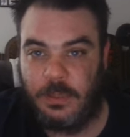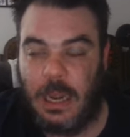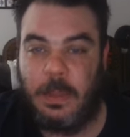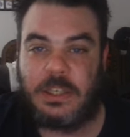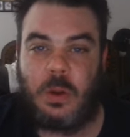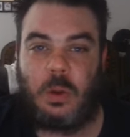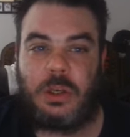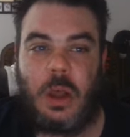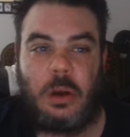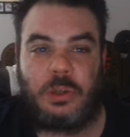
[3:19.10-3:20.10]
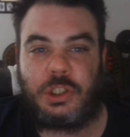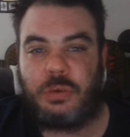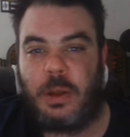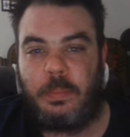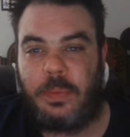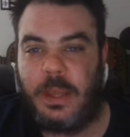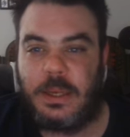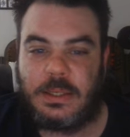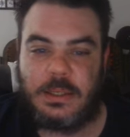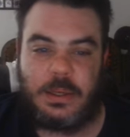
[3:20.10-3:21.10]
And this whole Donald Trump,
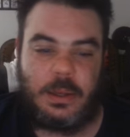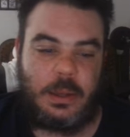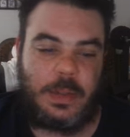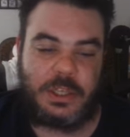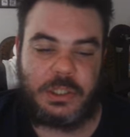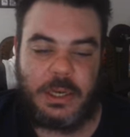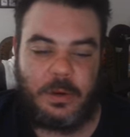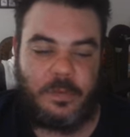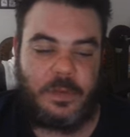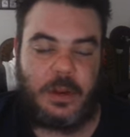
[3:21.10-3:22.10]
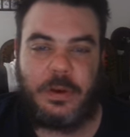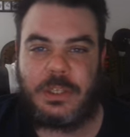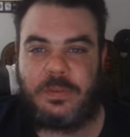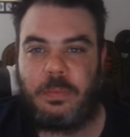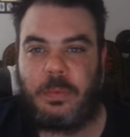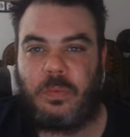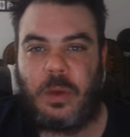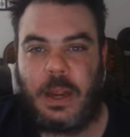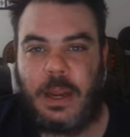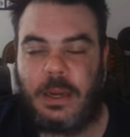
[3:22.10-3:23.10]
this uh, election interference from the
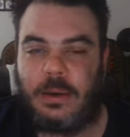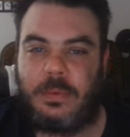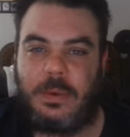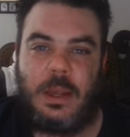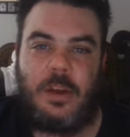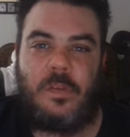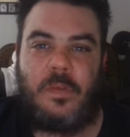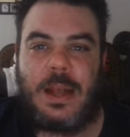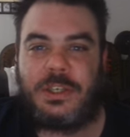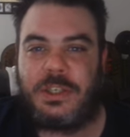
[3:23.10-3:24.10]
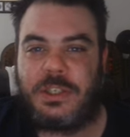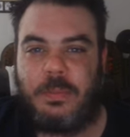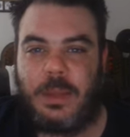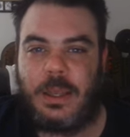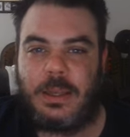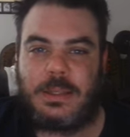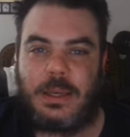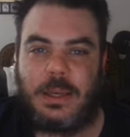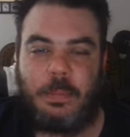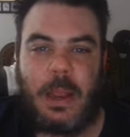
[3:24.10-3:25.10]
right, and fascism, this,
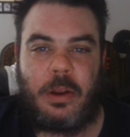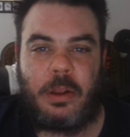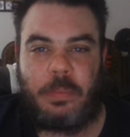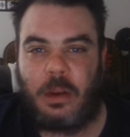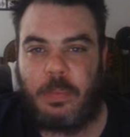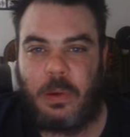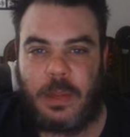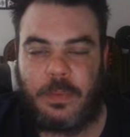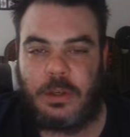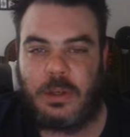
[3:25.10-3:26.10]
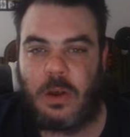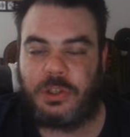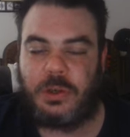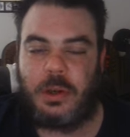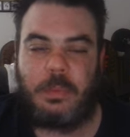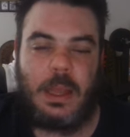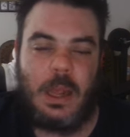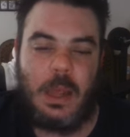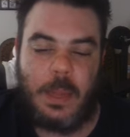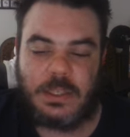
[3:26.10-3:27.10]
and comparing Pierre Poilievre to Donald Trump,
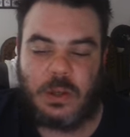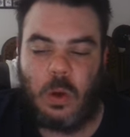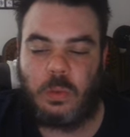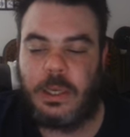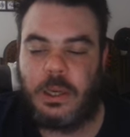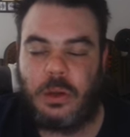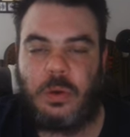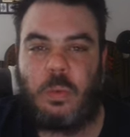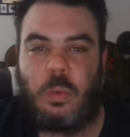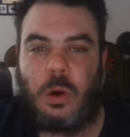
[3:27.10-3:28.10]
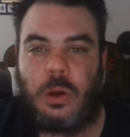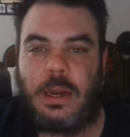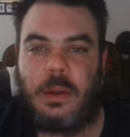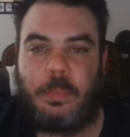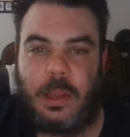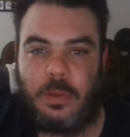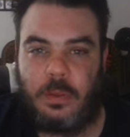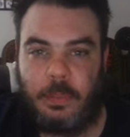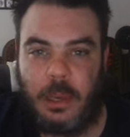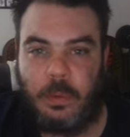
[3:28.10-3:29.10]
that's only going to work and appeal
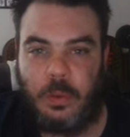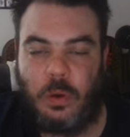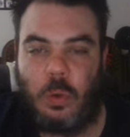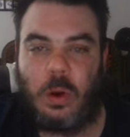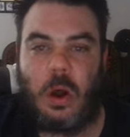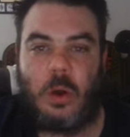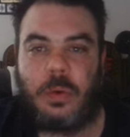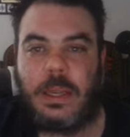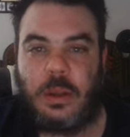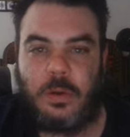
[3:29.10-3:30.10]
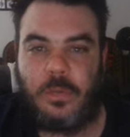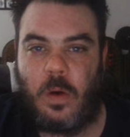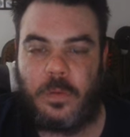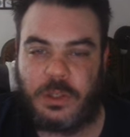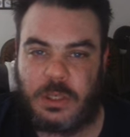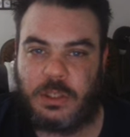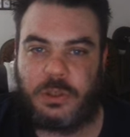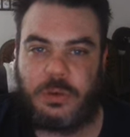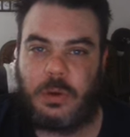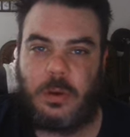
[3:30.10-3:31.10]
to people who are already going to vote for Justin
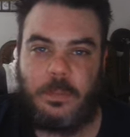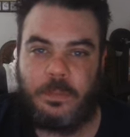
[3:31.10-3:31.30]
Trudeau.